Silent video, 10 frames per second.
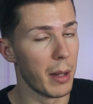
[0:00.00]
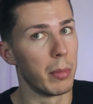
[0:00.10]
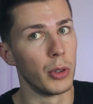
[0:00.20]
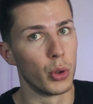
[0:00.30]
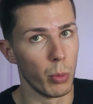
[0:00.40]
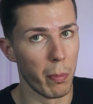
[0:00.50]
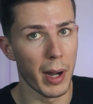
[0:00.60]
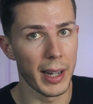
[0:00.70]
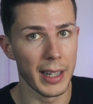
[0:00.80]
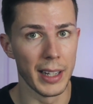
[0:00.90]
able to
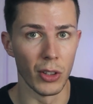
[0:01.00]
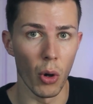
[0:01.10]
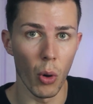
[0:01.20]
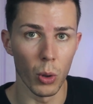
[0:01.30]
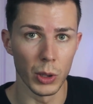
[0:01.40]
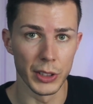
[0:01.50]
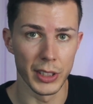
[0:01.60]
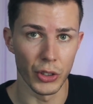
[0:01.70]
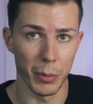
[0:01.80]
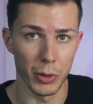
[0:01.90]
buy and
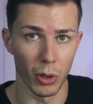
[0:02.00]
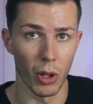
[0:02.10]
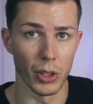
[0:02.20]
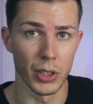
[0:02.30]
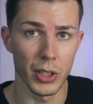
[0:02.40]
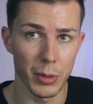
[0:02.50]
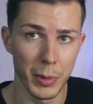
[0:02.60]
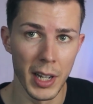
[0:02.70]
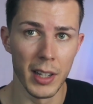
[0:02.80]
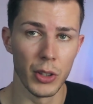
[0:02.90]
hold crypto long
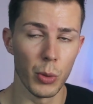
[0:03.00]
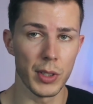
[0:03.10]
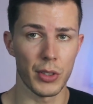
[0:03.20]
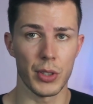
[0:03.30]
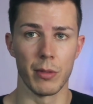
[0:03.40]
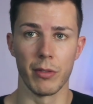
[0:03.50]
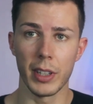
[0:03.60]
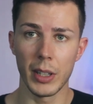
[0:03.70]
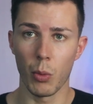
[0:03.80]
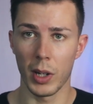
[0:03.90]
term. Those are some
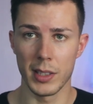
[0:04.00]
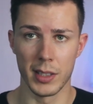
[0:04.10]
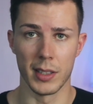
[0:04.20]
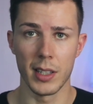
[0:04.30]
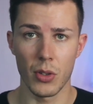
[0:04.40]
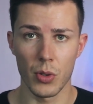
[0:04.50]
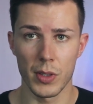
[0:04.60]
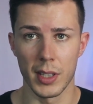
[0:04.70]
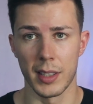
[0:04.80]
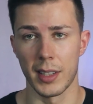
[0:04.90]
very wise
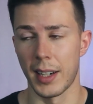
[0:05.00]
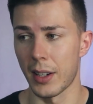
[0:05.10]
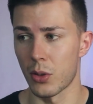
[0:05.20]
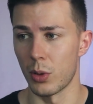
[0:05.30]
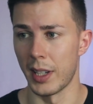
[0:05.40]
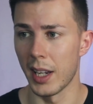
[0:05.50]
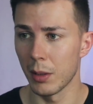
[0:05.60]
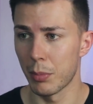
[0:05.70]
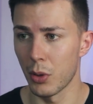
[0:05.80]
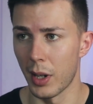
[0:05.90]
decisions that can actually
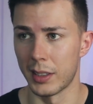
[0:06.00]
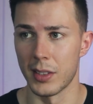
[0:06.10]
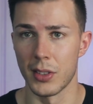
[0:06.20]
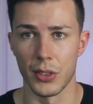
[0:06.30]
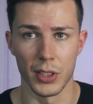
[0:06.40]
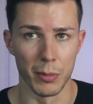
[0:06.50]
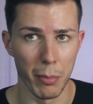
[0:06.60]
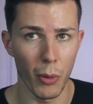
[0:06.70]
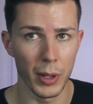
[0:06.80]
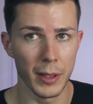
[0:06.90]
help you at a certain
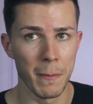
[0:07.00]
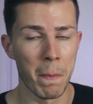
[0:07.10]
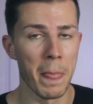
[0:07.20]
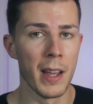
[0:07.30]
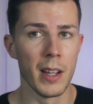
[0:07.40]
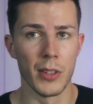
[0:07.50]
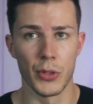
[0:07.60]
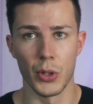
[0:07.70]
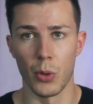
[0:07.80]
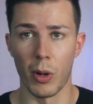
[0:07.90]
point.
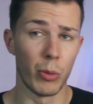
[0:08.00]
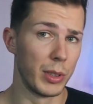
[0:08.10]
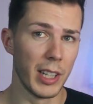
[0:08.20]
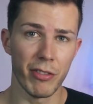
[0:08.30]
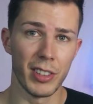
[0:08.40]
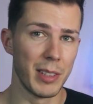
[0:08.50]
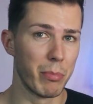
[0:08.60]
So I would definitely